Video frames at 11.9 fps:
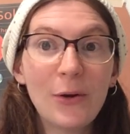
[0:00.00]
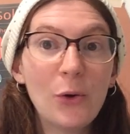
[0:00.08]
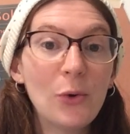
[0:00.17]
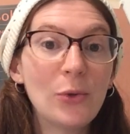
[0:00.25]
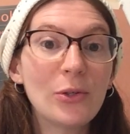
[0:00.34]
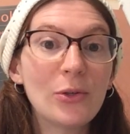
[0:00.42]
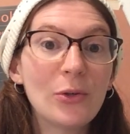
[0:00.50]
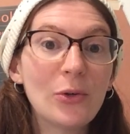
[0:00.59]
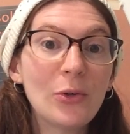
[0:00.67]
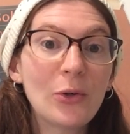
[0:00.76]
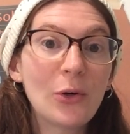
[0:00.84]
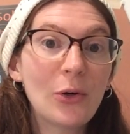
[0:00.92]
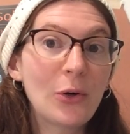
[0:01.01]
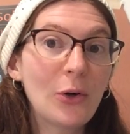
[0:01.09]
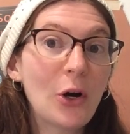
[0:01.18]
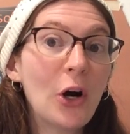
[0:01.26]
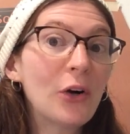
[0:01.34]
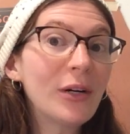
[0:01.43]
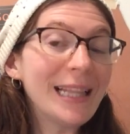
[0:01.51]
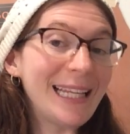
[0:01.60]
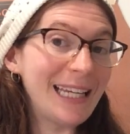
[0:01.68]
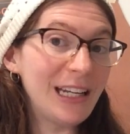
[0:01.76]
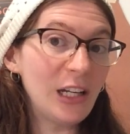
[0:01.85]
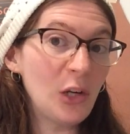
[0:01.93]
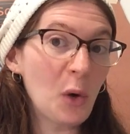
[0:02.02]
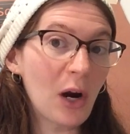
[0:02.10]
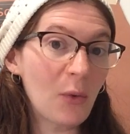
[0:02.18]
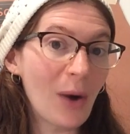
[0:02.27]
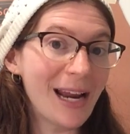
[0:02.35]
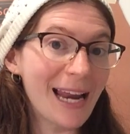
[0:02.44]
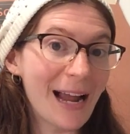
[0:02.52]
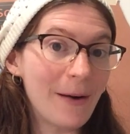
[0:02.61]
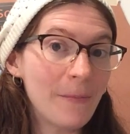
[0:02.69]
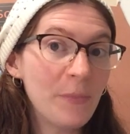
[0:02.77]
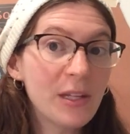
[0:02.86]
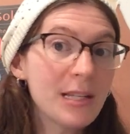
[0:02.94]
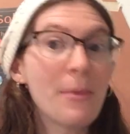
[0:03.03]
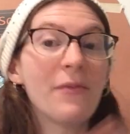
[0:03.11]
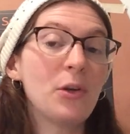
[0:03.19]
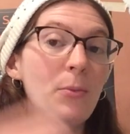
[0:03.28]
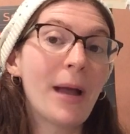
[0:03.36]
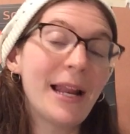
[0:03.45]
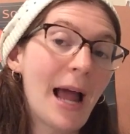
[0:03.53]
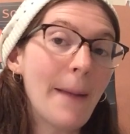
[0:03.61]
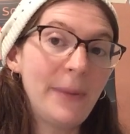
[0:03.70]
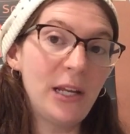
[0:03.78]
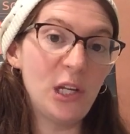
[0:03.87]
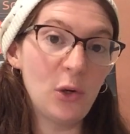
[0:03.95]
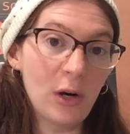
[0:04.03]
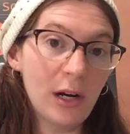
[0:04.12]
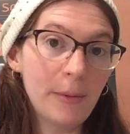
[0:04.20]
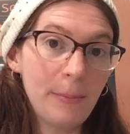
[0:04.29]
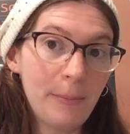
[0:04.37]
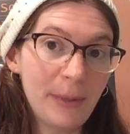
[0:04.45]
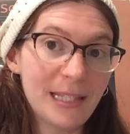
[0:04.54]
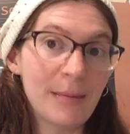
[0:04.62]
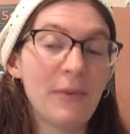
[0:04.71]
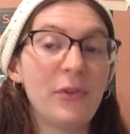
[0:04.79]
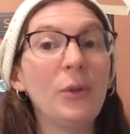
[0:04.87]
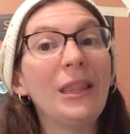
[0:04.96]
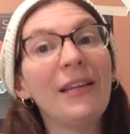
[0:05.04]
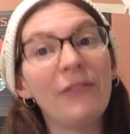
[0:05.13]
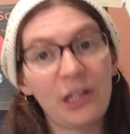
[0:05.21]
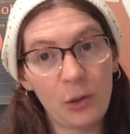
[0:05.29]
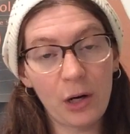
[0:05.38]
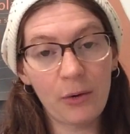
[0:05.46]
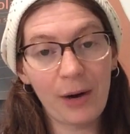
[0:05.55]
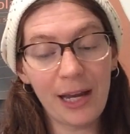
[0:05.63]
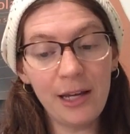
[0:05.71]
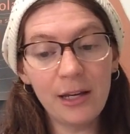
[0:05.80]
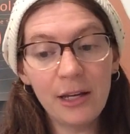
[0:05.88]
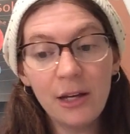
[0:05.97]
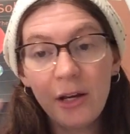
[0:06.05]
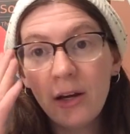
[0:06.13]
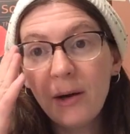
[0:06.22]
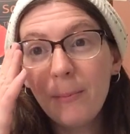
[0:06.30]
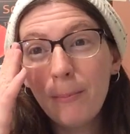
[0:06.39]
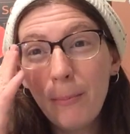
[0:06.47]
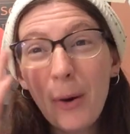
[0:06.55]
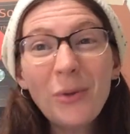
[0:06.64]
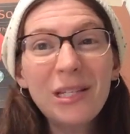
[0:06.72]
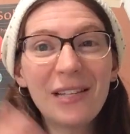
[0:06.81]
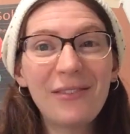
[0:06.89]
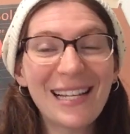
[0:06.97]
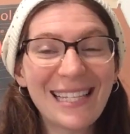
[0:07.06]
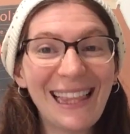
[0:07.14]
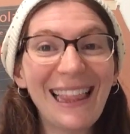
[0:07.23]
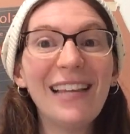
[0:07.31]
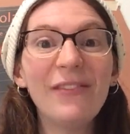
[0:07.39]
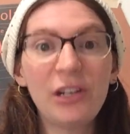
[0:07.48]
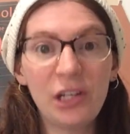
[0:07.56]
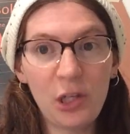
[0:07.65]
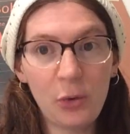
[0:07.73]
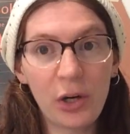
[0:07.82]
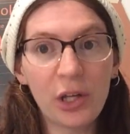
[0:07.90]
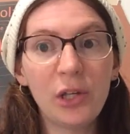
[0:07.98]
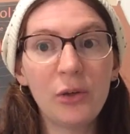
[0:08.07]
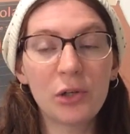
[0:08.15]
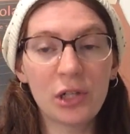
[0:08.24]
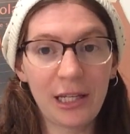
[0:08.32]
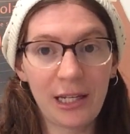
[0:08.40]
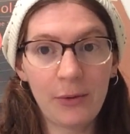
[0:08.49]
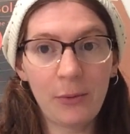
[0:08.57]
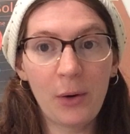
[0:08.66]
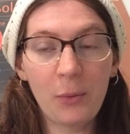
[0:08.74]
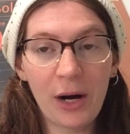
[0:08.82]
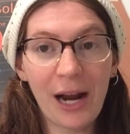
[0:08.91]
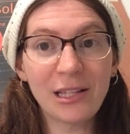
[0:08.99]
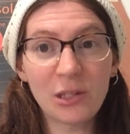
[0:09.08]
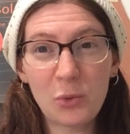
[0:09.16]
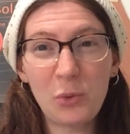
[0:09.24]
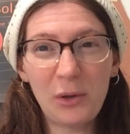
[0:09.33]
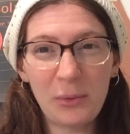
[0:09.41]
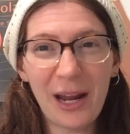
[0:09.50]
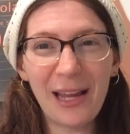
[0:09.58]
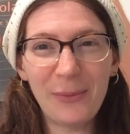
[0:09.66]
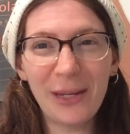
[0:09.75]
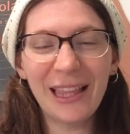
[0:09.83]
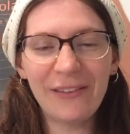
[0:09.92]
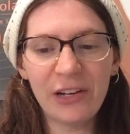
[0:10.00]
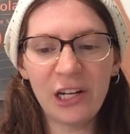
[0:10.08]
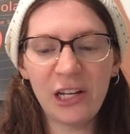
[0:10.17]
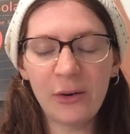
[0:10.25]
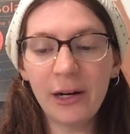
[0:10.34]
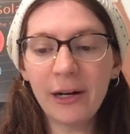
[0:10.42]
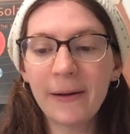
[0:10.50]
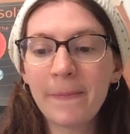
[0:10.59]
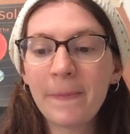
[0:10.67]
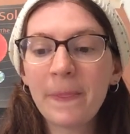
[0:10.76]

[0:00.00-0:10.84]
Who's currently in New York right now? Some of you might not be in New York, but some of you live in New York, right? Most of us live in New York usually. When we're at school, right, we live in New York.